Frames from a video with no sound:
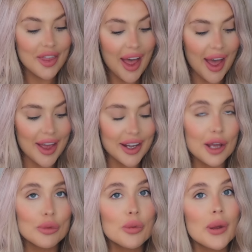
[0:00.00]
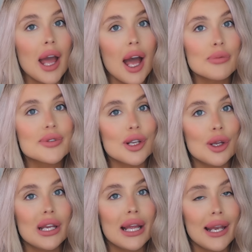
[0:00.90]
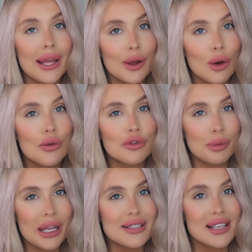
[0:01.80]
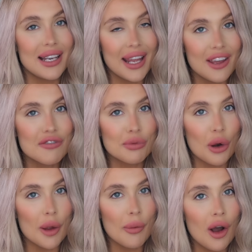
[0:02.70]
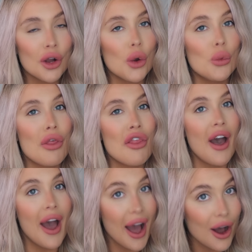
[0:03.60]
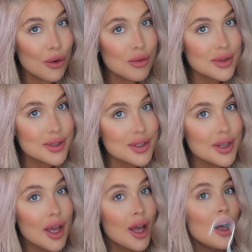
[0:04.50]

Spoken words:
And then it would be absolutely illegal for me to leave Primark without